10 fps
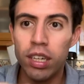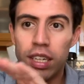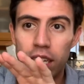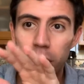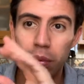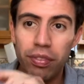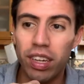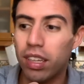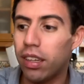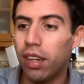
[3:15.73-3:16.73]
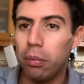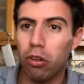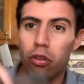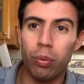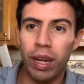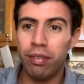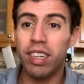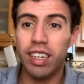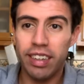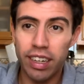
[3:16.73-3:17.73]
Now that we've taken the temperatures, we have an
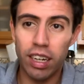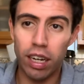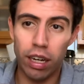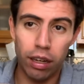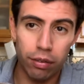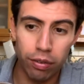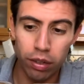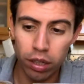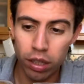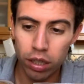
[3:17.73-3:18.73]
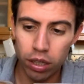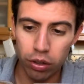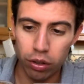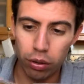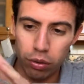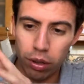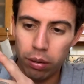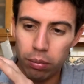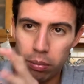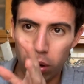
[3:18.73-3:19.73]
idea of
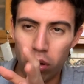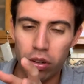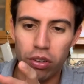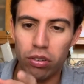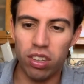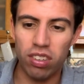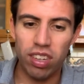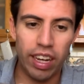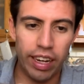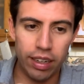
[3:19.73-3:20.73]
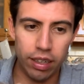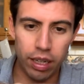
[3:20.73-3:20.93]
the molecules inside.